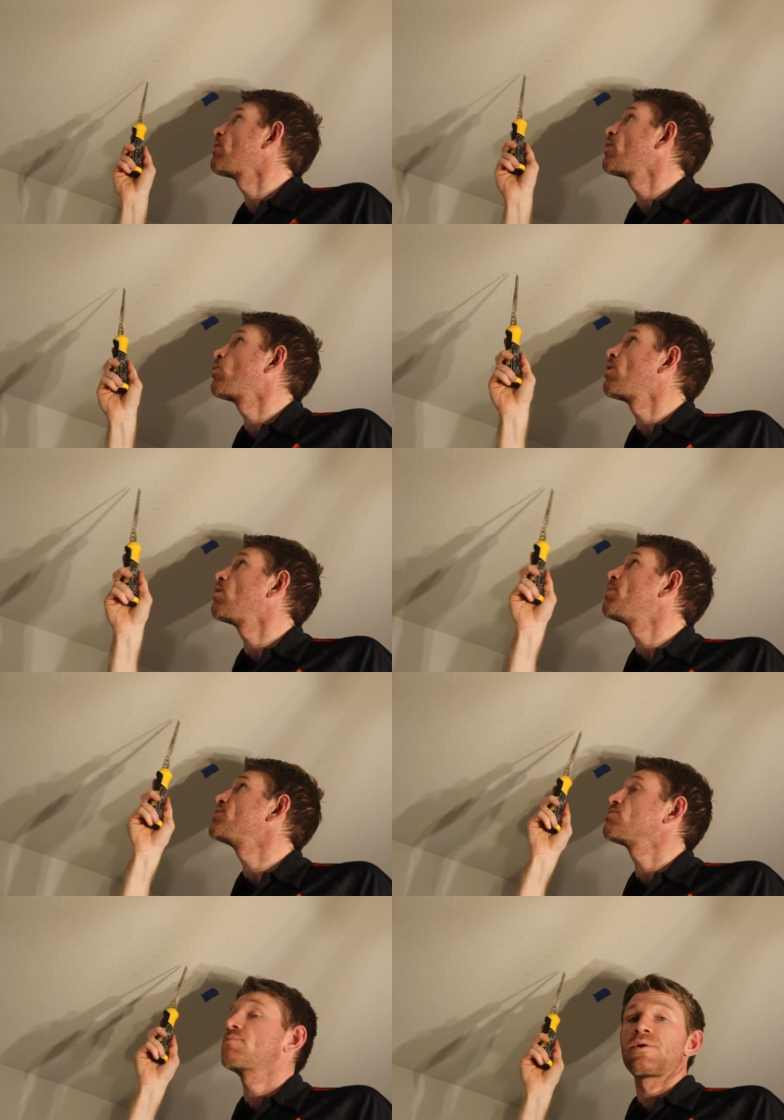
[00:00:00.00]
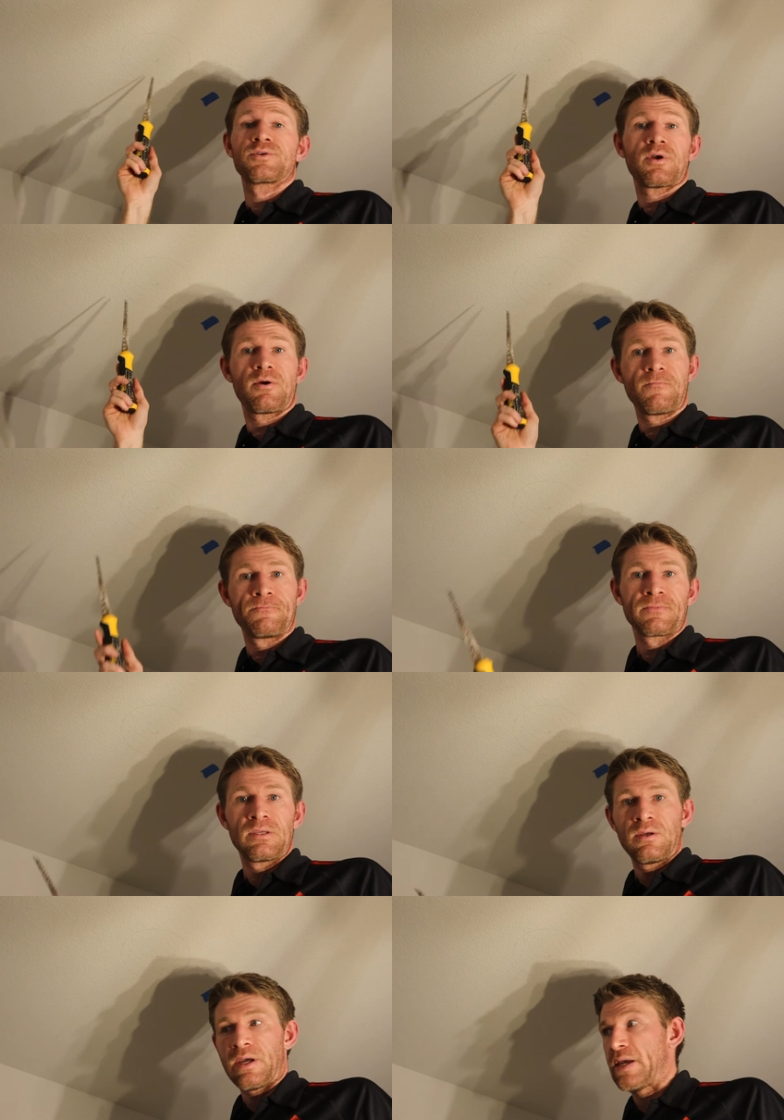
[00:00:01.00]
right where our pencil marks are.
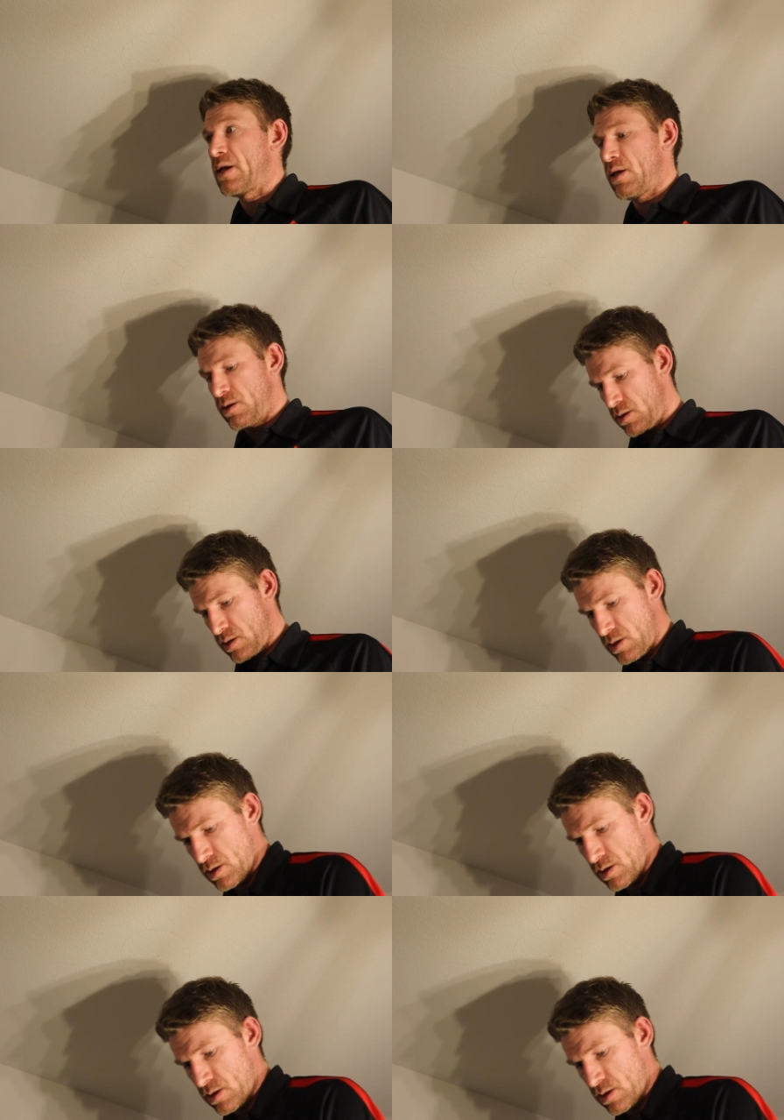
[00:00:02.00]
And